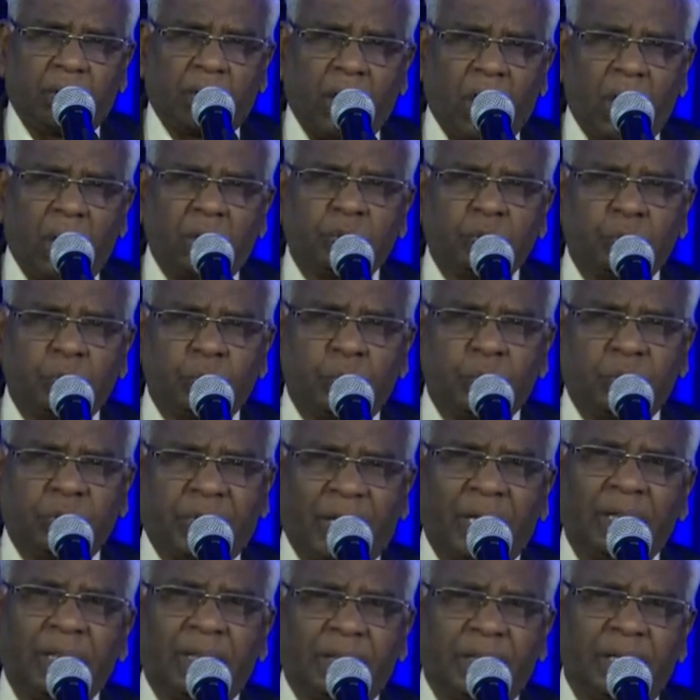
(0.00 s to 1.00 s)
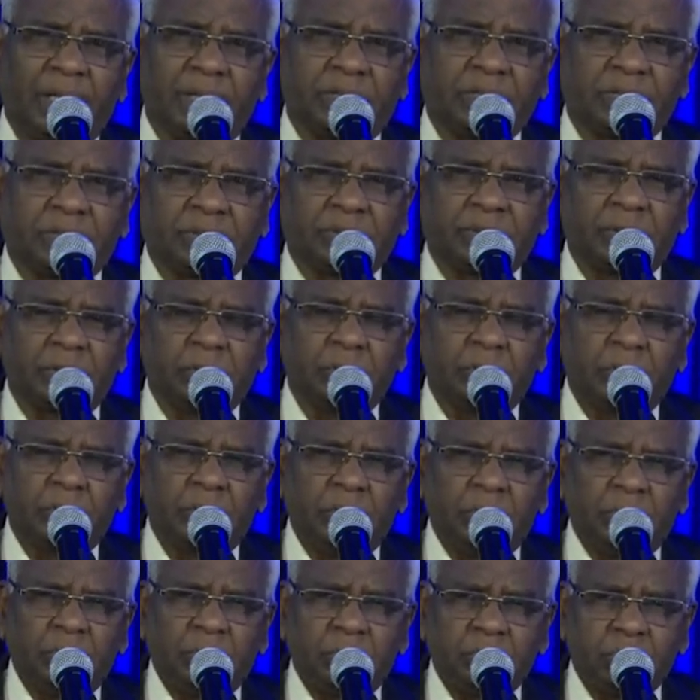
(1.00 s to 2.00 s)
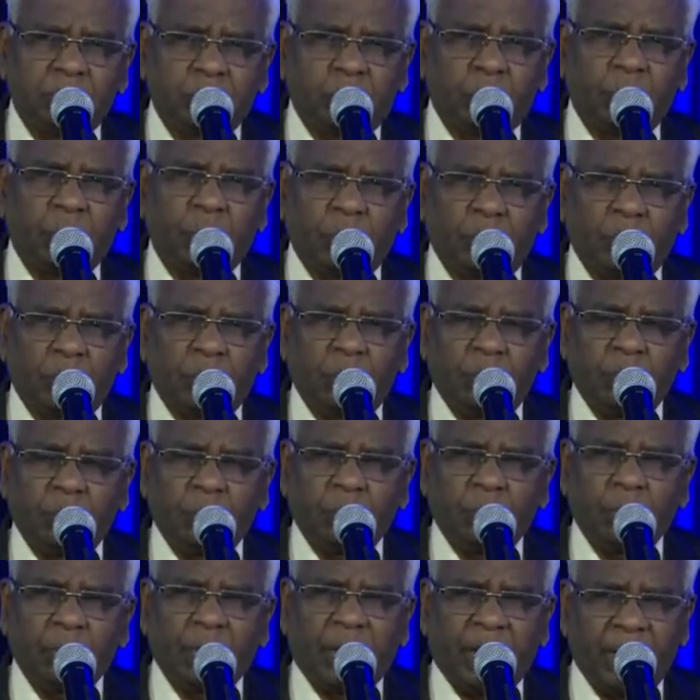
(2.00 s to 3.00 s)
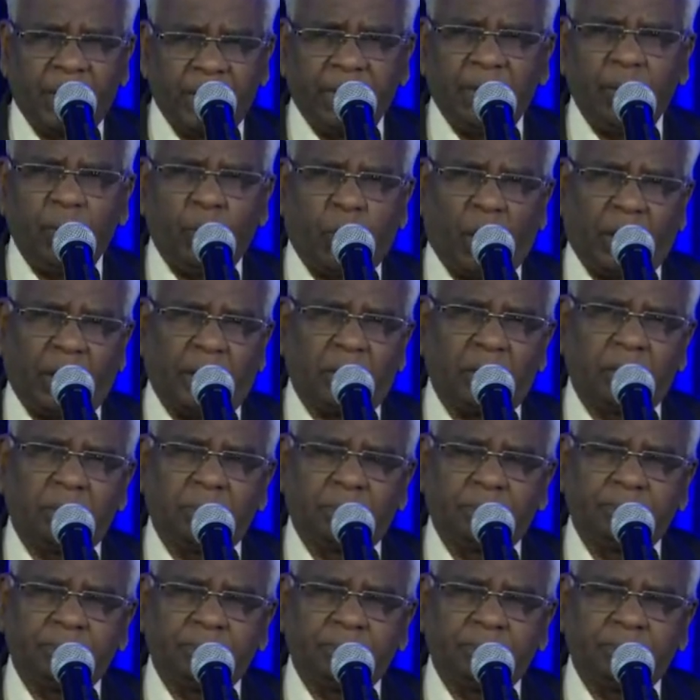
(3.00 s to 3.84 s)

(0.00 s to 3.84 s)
not to tell this to anyone.